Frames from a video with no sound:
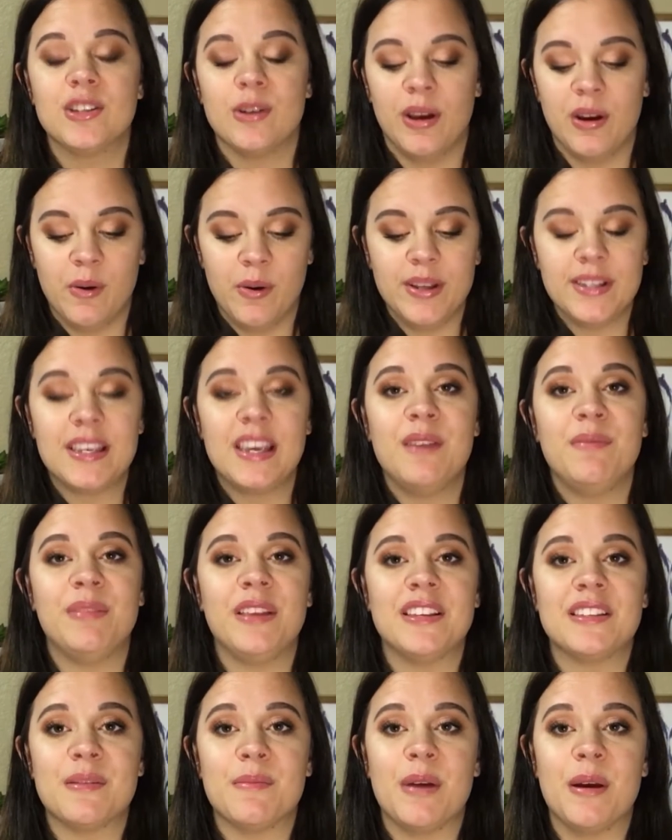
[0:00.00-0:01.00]
So I always keep
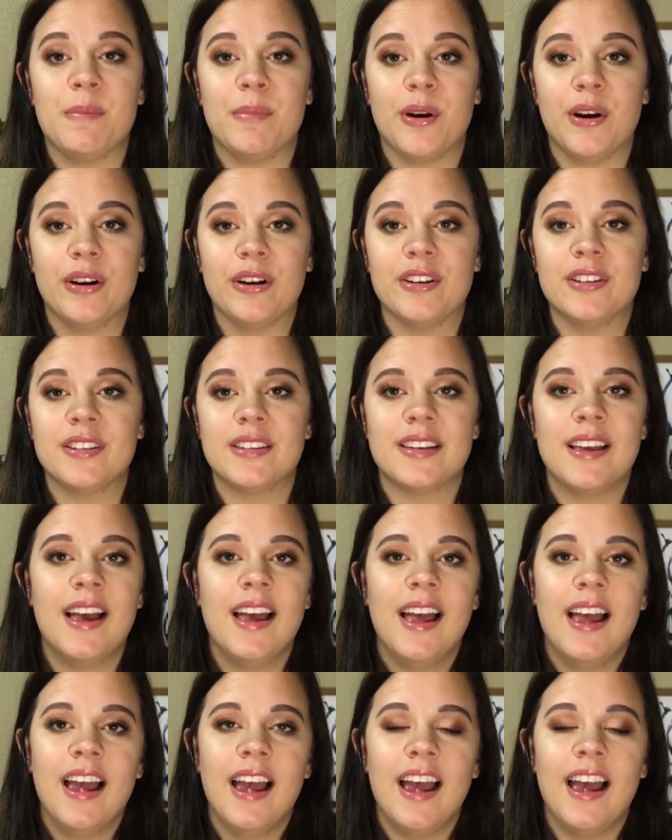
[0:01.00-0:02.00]
these in my purse,
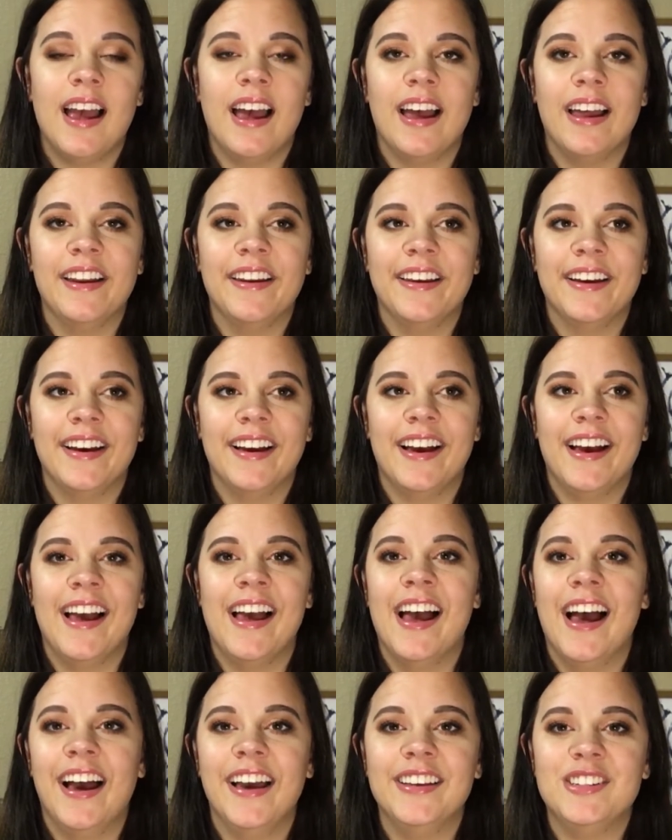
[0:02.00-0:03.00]
and
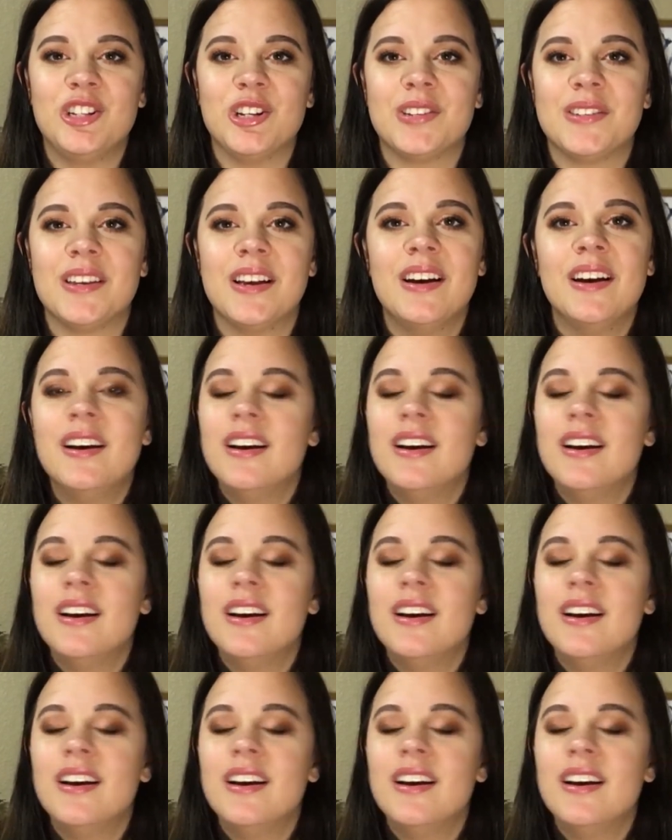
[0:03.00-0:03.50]
I just